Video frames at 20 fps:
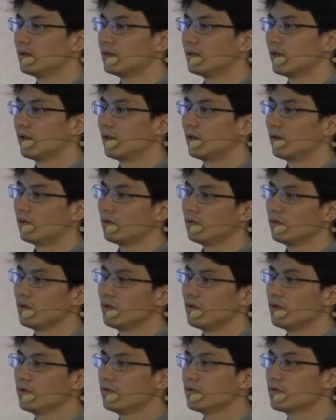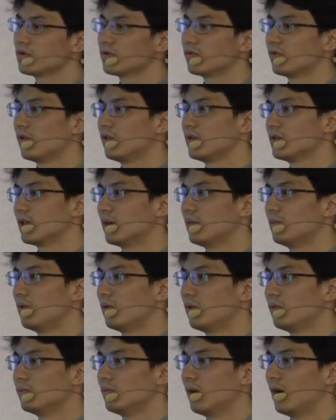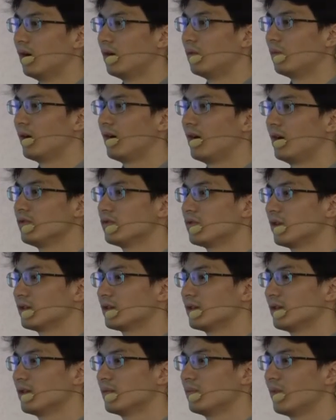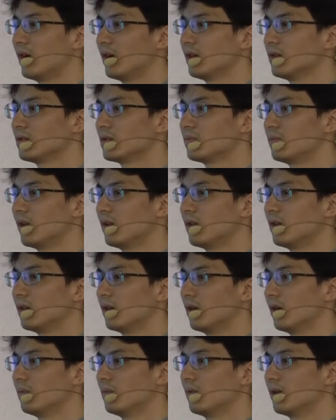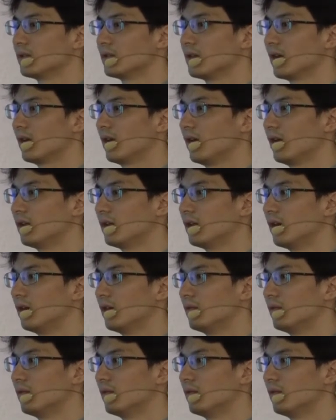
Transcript: They can only use, for example, 100 gigabytes per second.